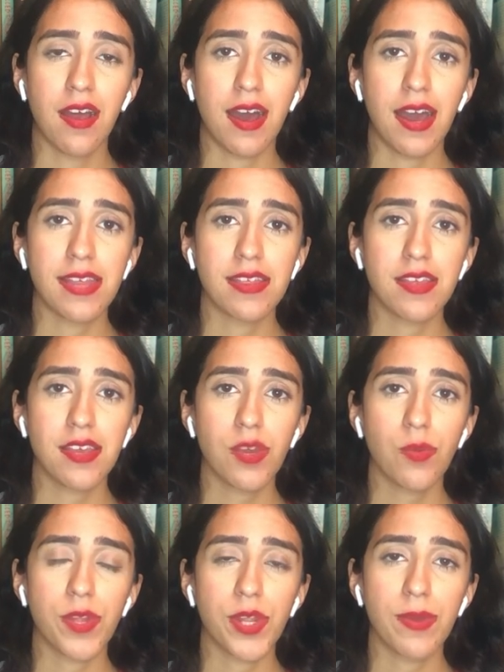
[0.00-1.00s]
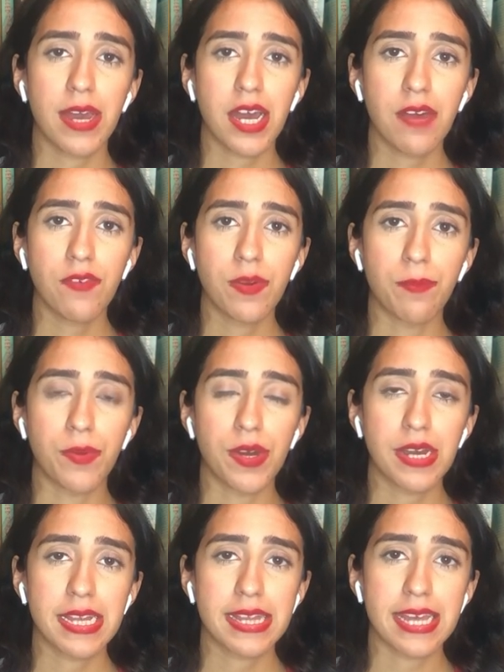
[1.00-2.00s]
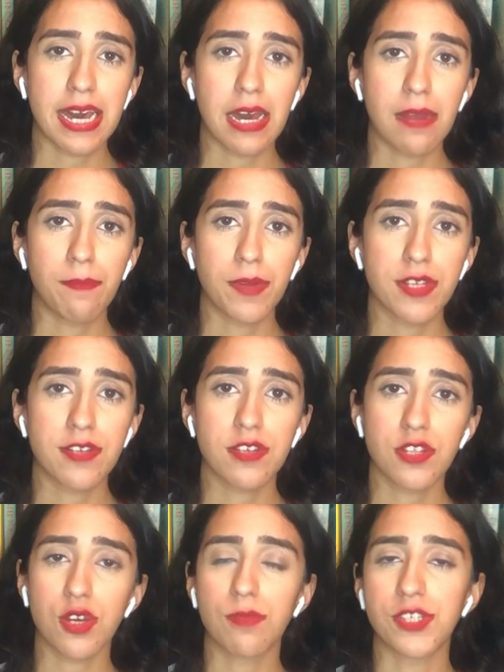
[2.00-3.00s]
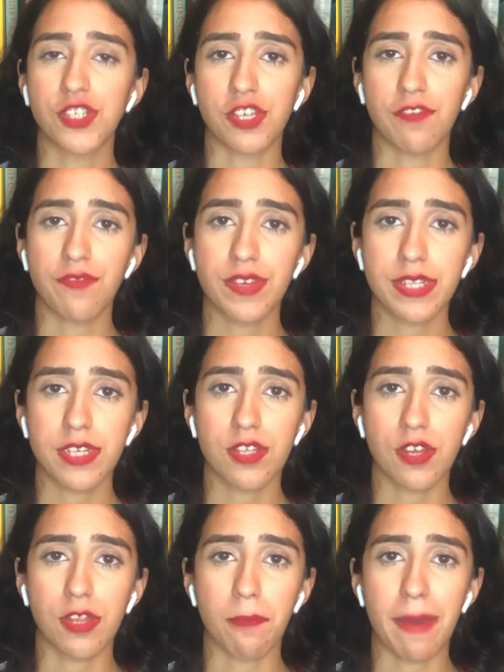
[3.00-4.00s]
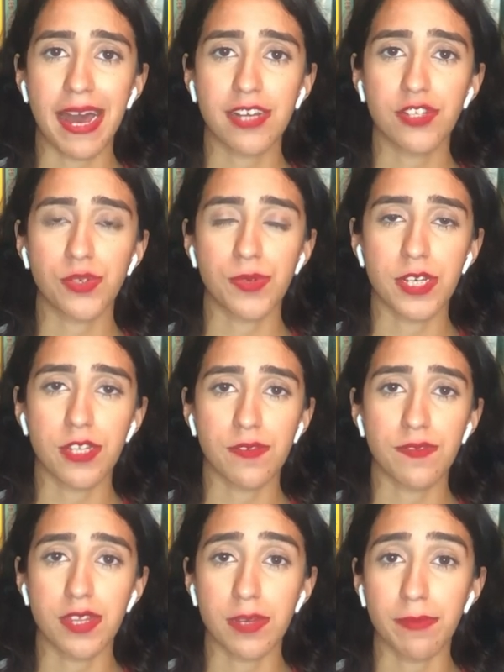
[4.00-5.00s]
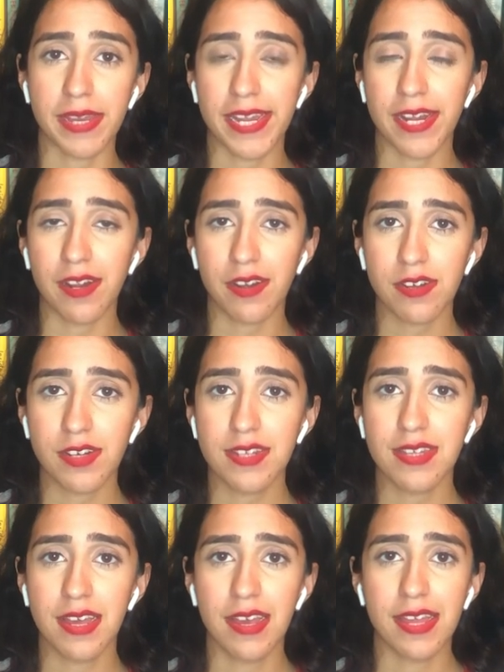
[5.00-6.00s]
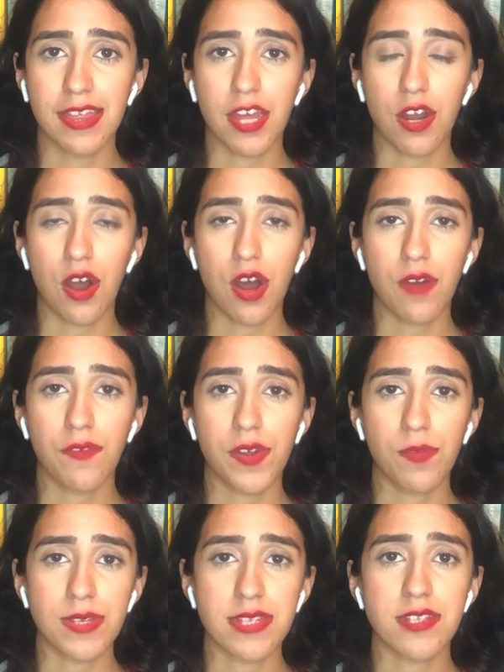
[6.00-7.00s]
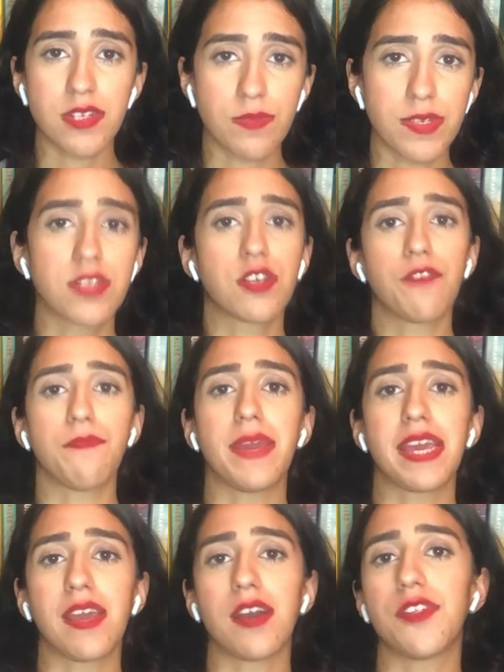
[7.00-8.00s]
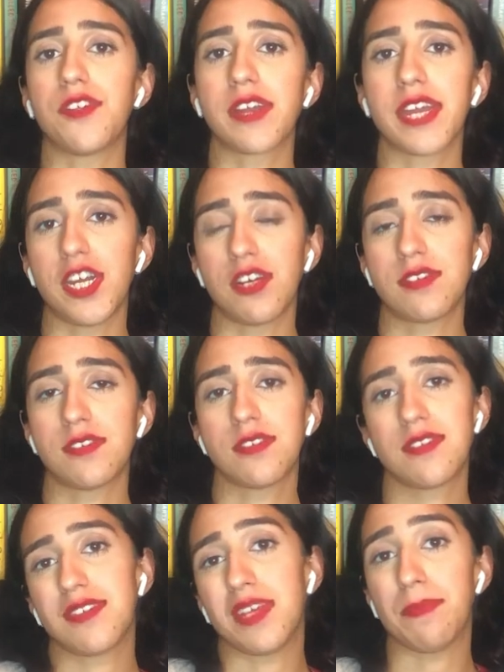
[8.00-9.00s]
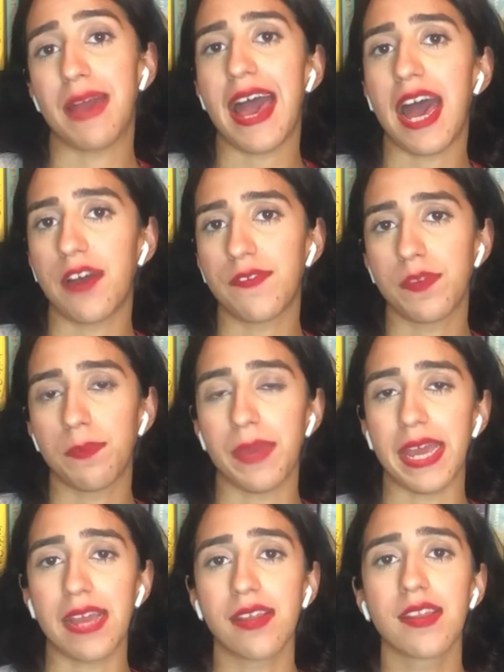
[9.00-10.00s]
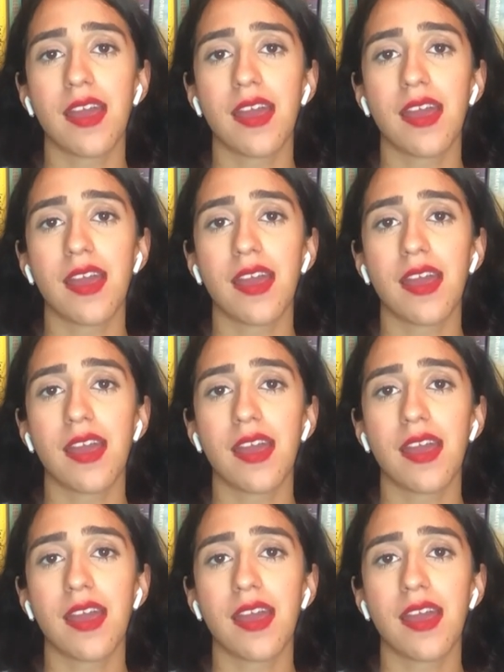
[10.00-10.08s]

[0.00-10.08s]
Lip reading: I think when you have a book that puts so much emphasis on the backstories of some characters, that often runs the risk of making other characters seem half-baked